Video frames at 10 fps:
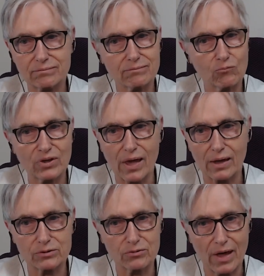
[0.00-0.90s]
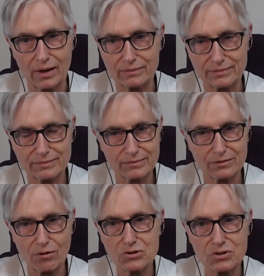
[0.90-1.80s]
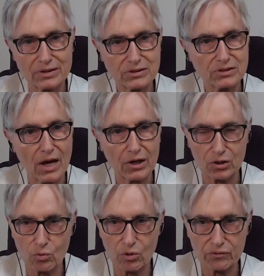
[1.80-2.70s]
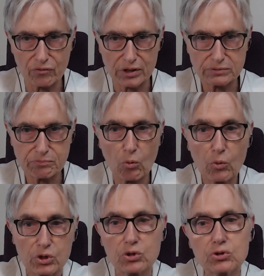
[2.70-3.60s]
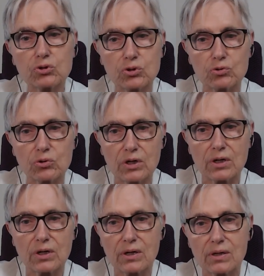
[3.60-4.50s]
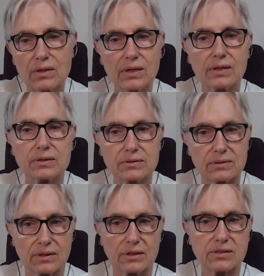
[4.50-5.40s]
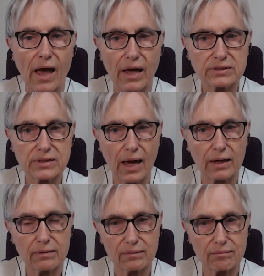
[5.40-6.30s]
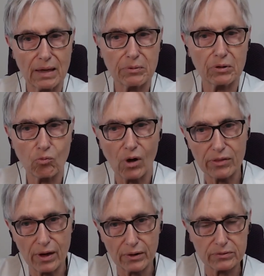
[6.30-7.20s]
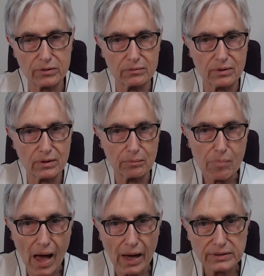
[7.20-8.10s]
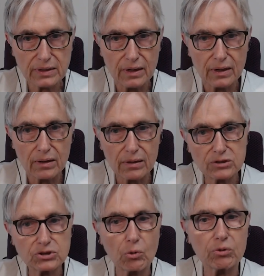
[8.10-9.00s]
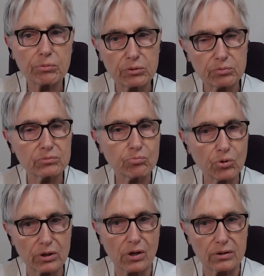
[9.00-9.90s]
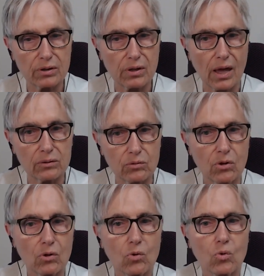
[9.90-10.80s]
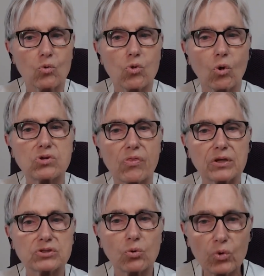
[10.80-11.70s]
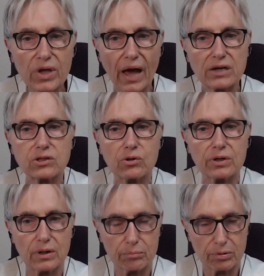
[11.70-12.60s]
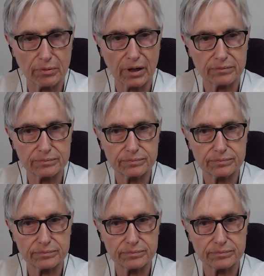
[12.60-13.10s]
we can't do that. Culturally, it's just not going to work for us. But we could do these diets that maybe, while they aren't the best, they still would be pretty good. And those are things that we actually could implement.